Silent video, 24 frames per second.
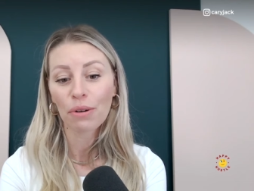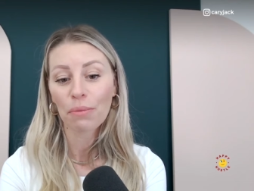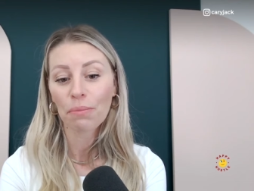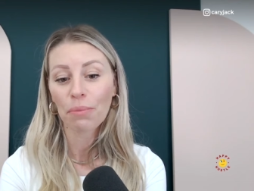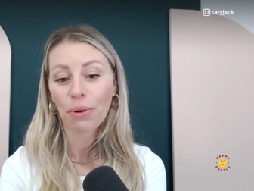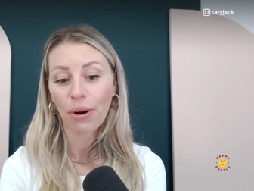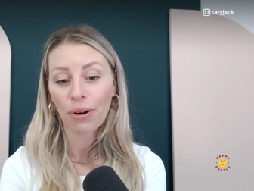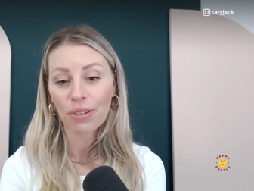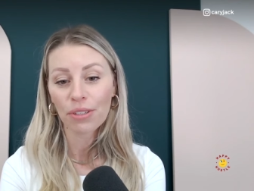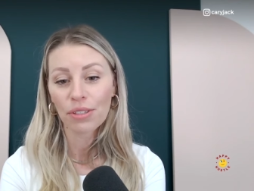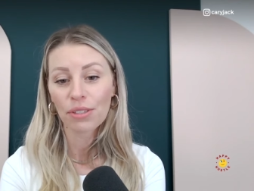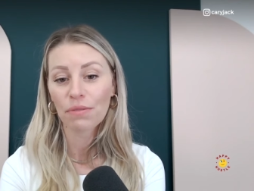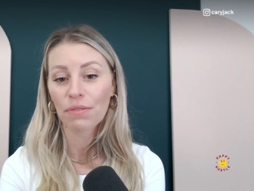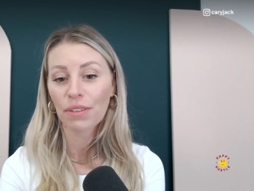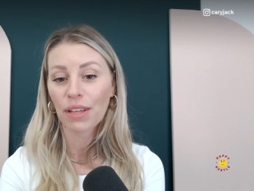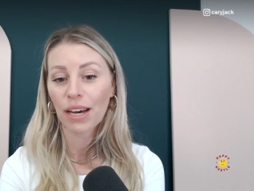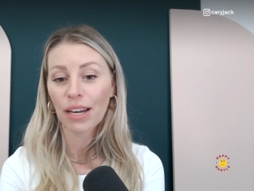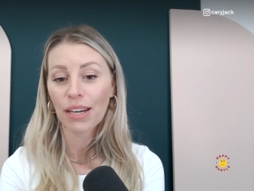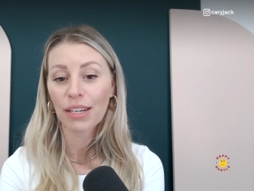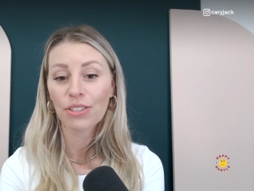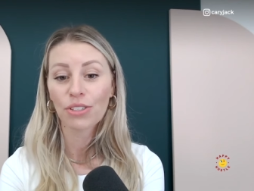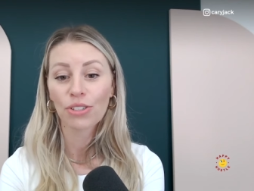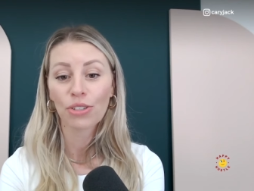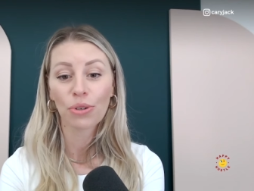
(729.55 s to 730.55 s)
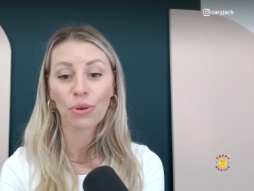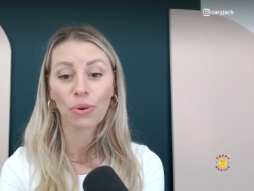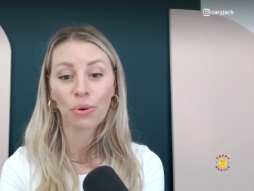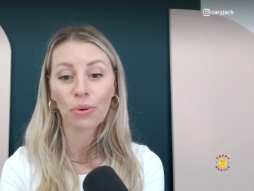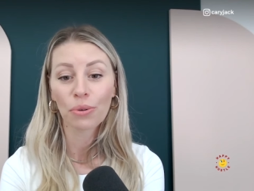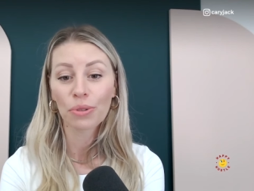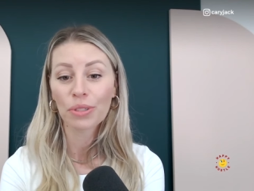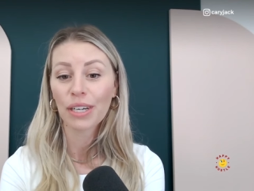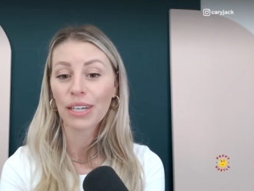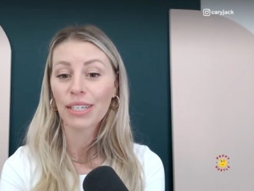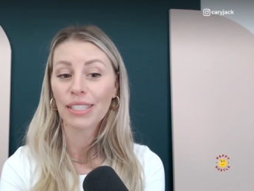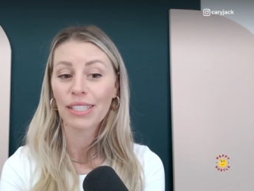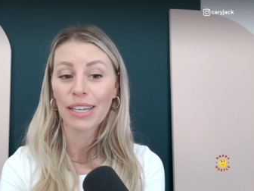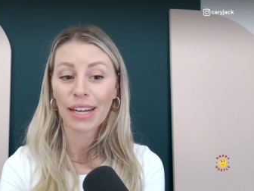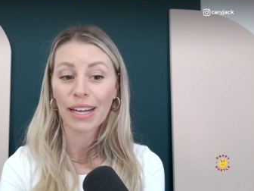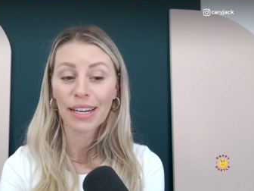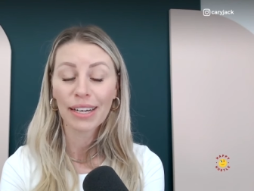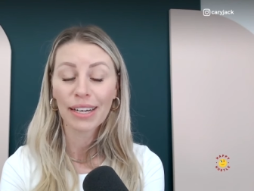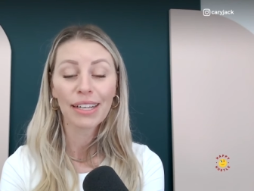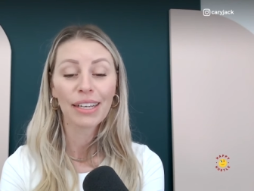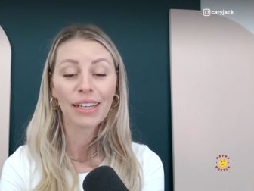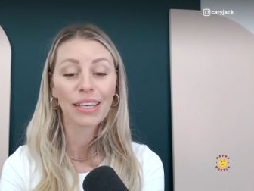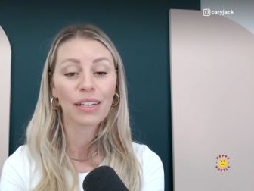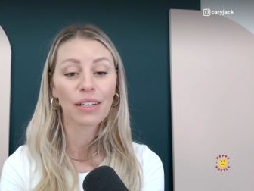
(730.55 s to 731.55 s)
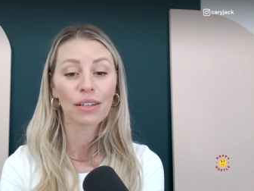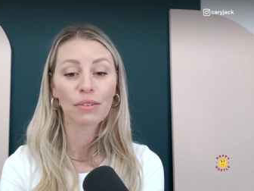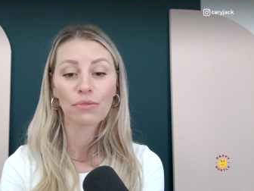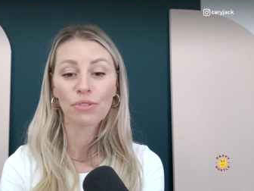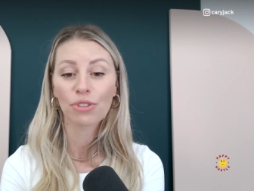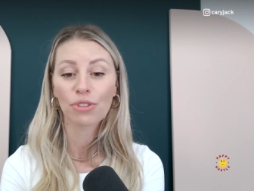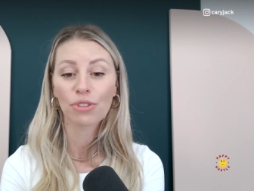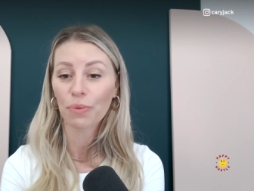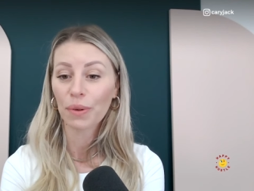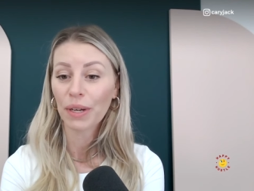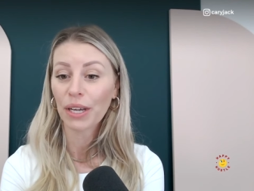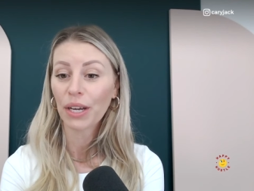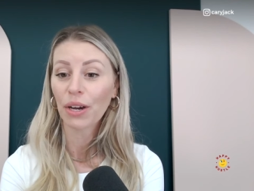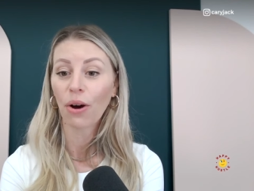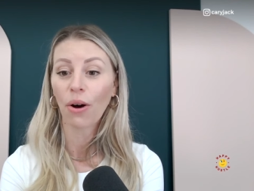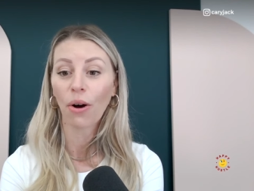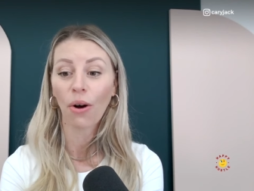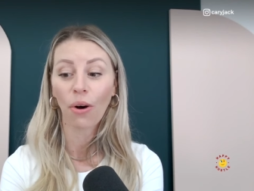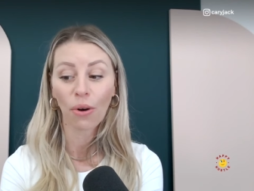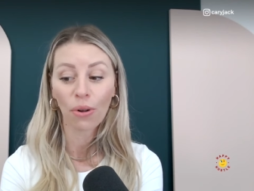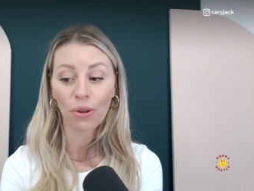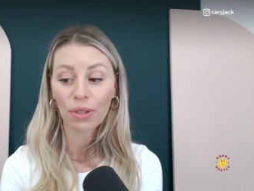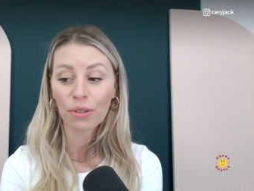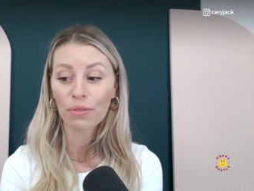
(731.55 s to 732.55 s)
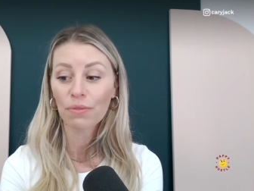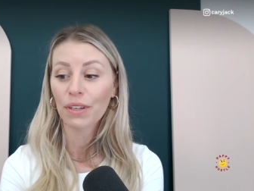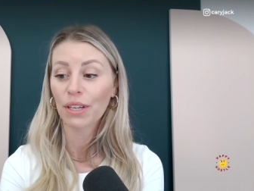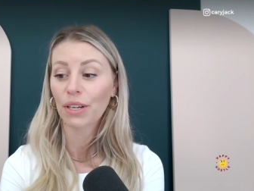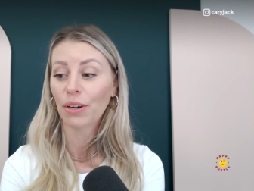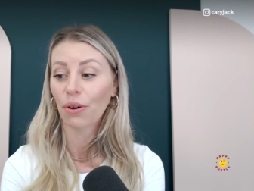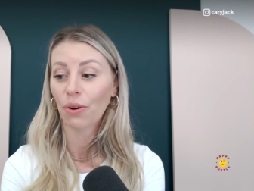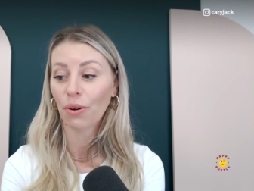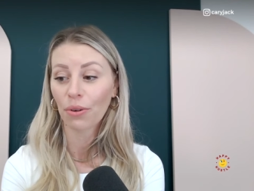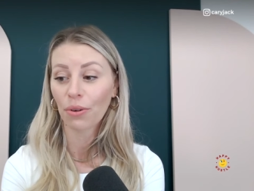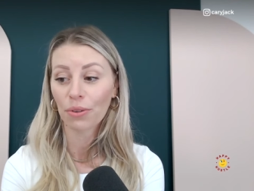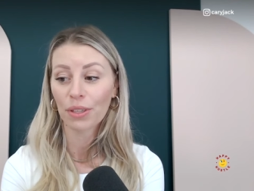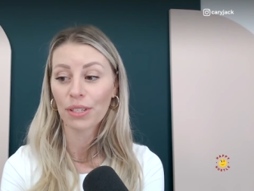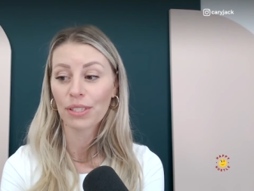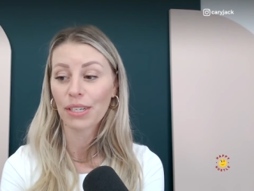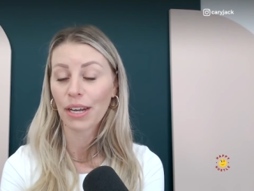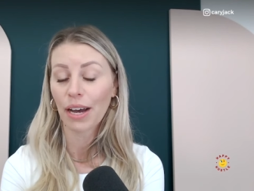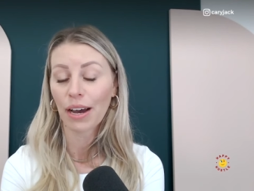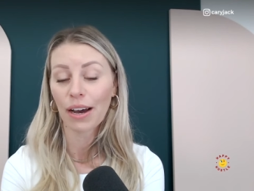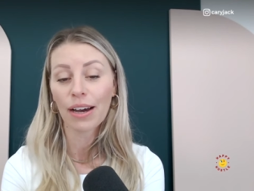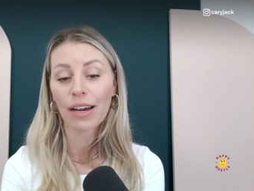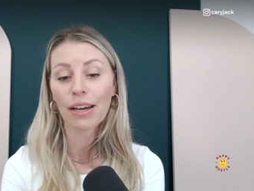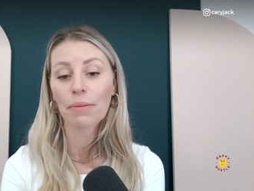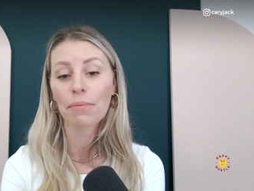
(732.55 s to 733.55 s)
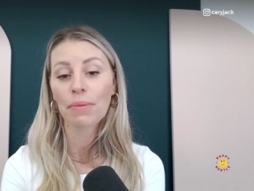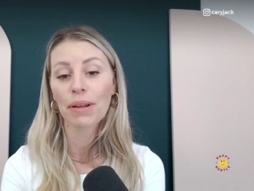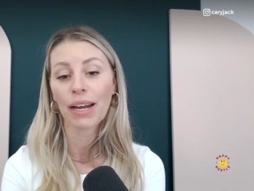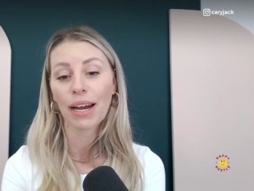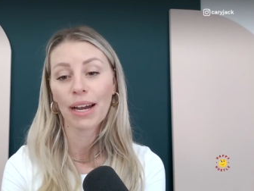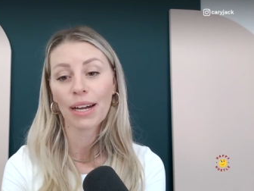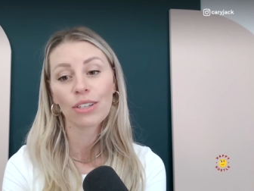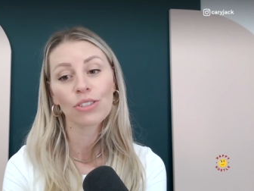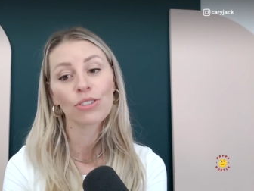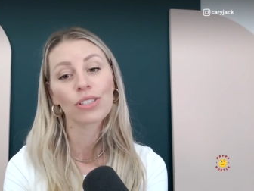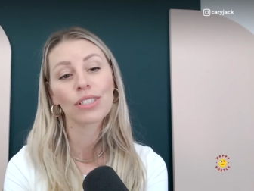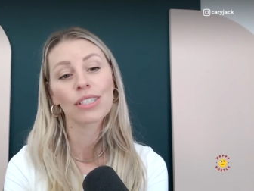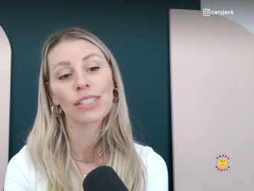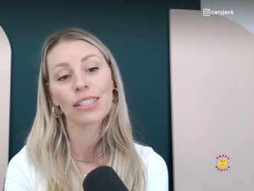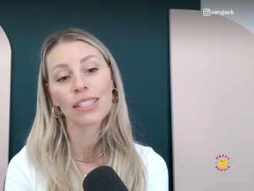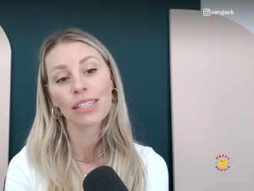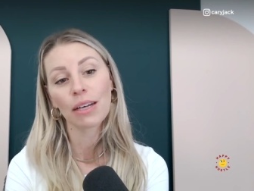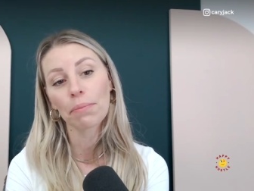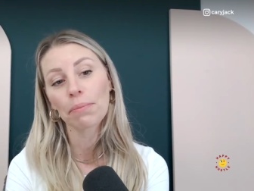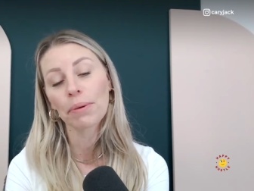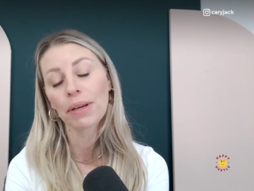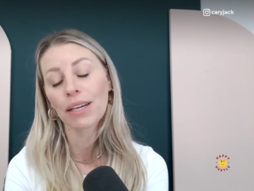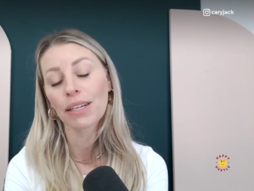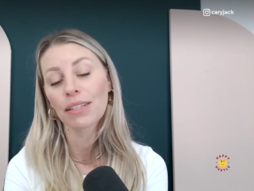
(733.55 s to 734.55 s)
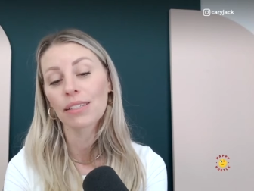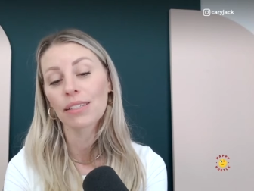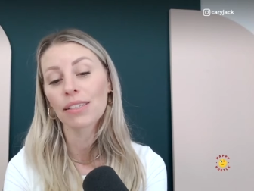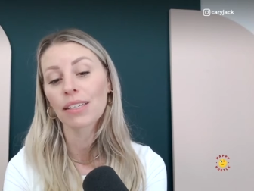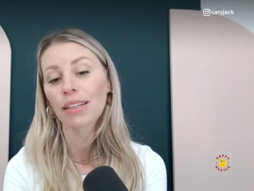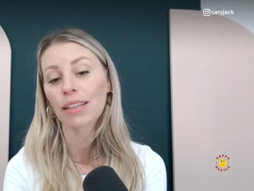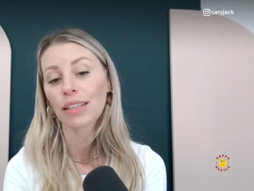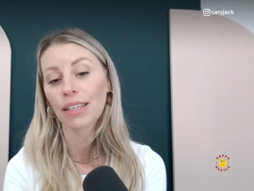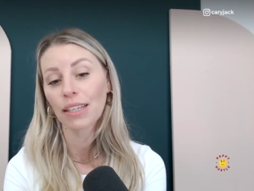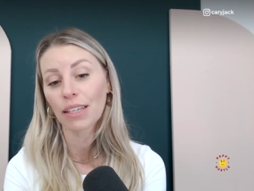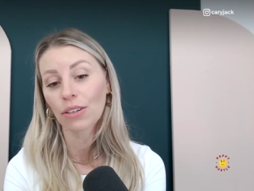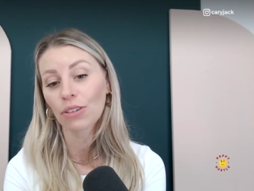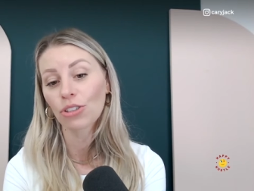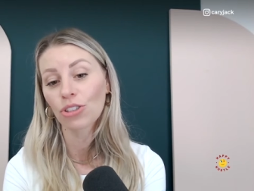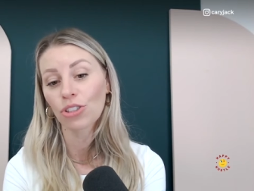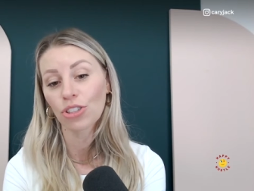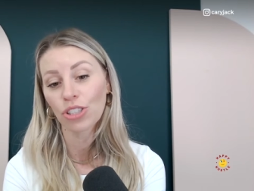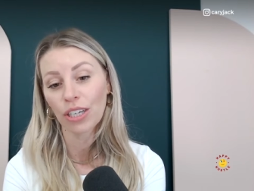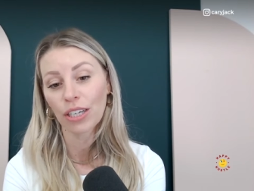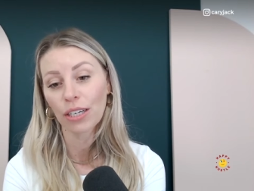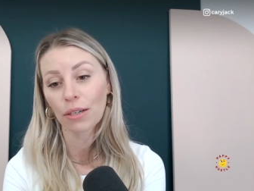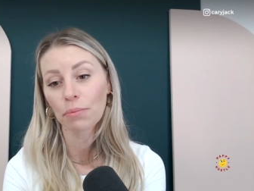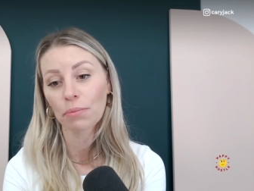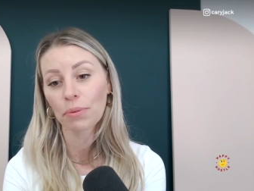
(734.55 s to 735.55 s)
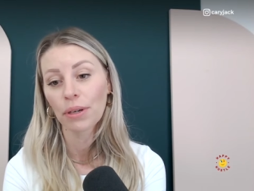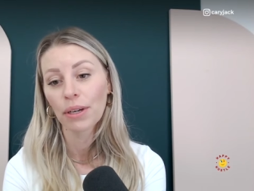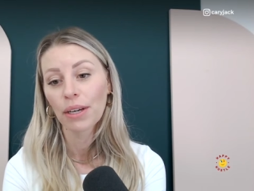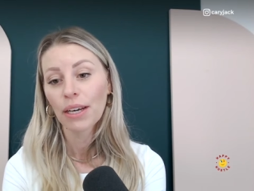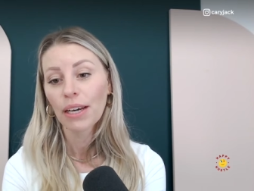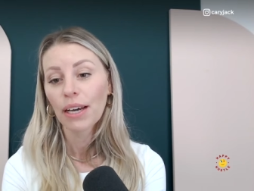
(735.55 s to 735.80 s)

And parts of that is your old identity of doing all of it all the time and actually mm. stepping into leadership.